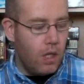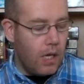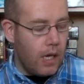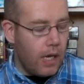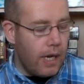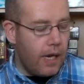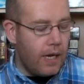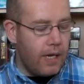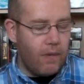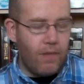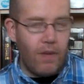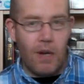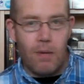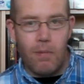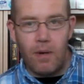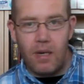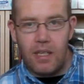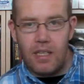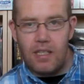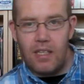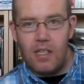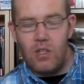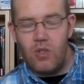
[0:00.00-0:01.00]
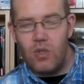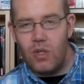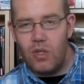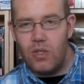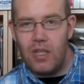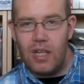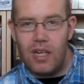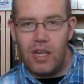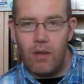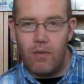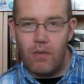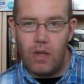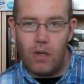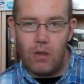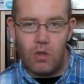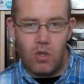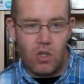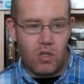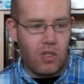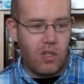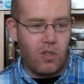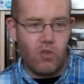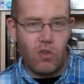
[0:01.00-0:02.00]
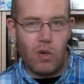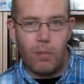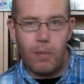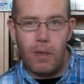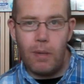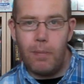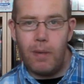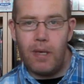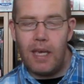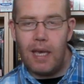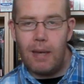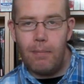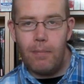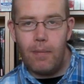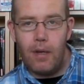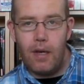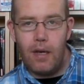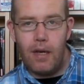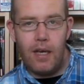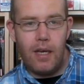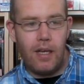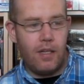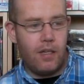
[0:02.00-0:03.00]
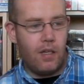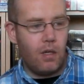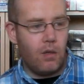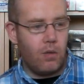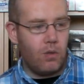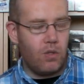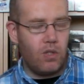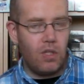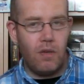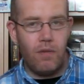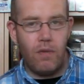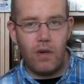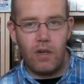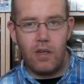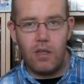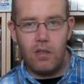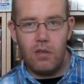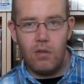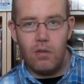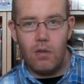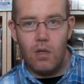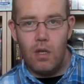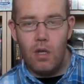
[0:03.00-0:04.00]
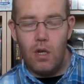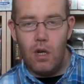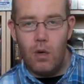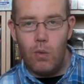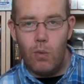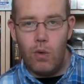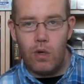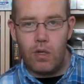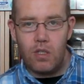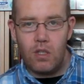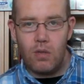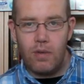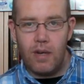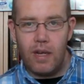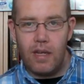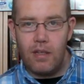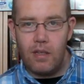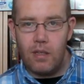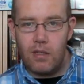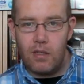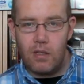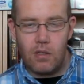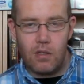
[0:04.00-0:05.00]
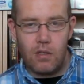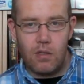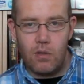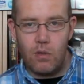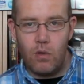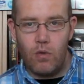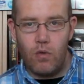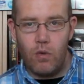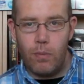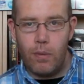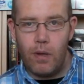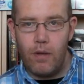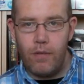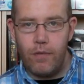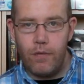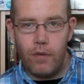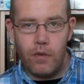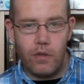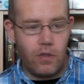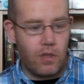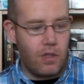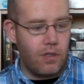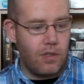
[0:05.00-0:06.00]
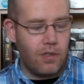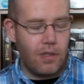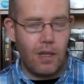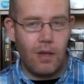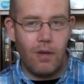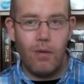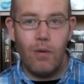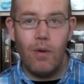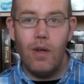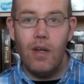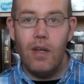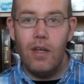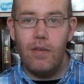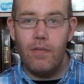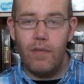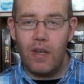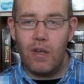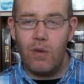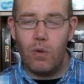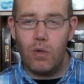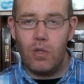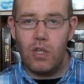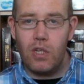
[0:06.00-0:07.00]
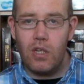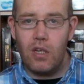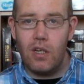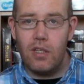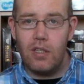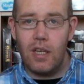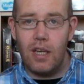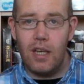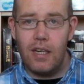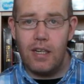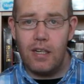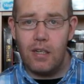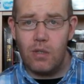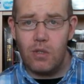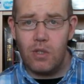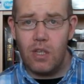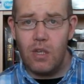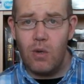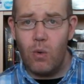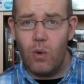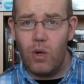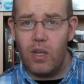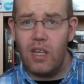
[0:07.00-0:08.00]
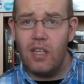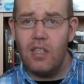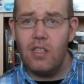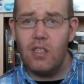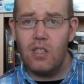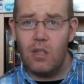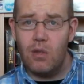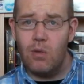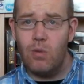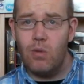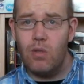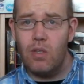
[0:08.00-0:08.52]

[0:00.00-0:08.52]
And if anybody's interested in any of those, just drop me a PM, and I'll see if I can work something out that's good for both of us. So thank you for watching, guys, and I'll see you all again soon.